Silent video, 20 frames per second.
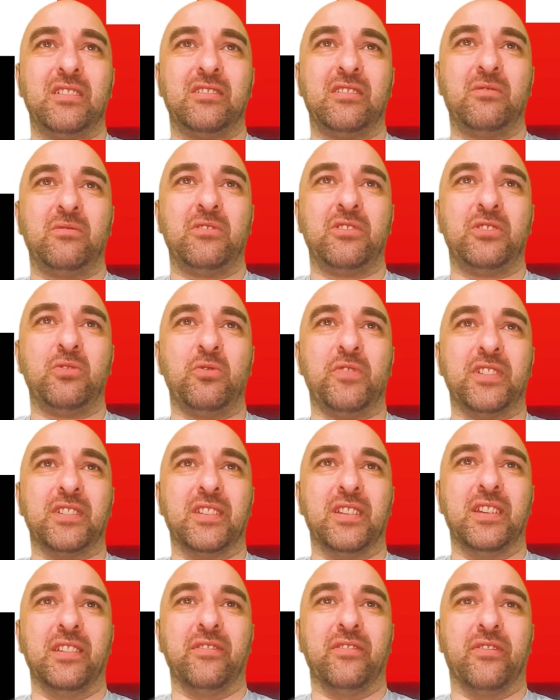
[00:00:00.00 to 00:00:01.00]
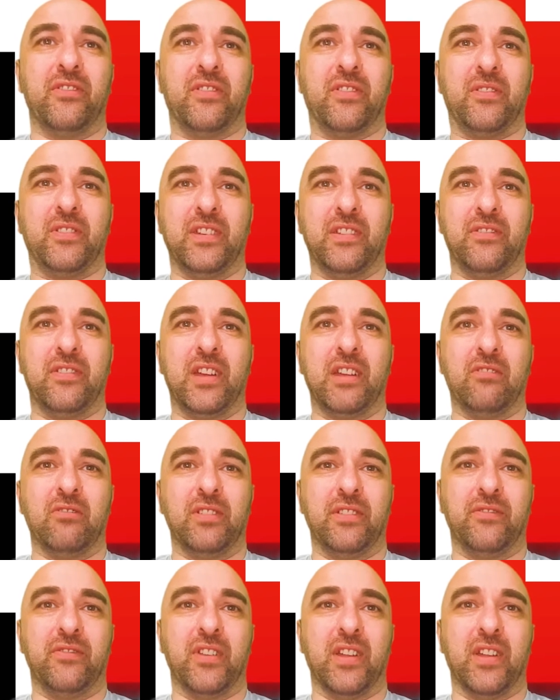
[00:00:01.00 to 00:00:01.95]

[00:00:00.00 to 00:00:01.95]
Don't want to do all these live here or live